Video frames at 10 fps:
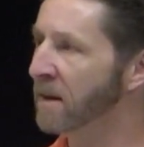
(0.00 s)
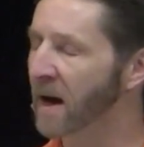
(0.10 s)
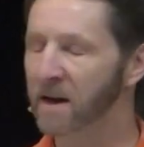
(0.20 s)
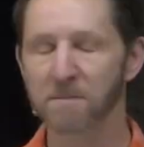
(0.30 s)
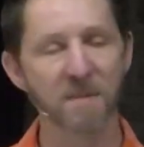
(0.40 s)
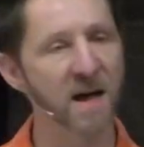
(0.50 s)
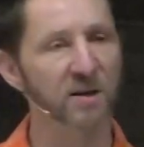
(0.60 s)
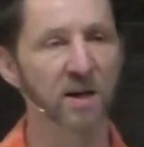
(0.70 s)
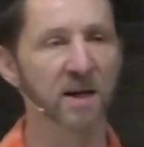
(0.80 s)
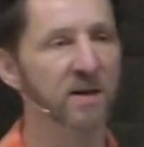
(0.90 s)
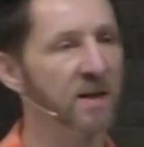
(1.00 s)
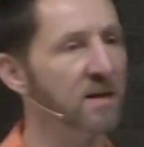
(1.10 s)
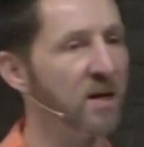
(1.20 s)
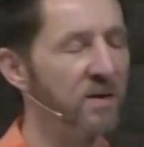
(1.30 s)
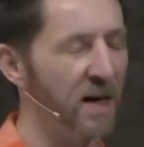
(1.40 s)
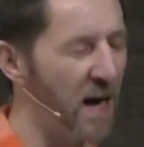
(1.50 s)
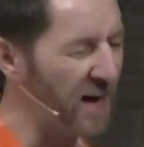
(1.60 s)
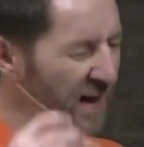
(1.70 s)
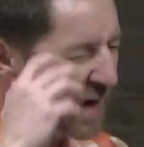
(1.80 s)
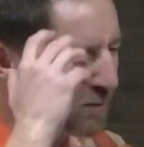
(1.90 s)
I can imagine he's sitting there saying, I
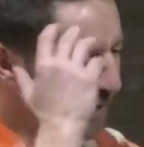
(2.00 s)
can't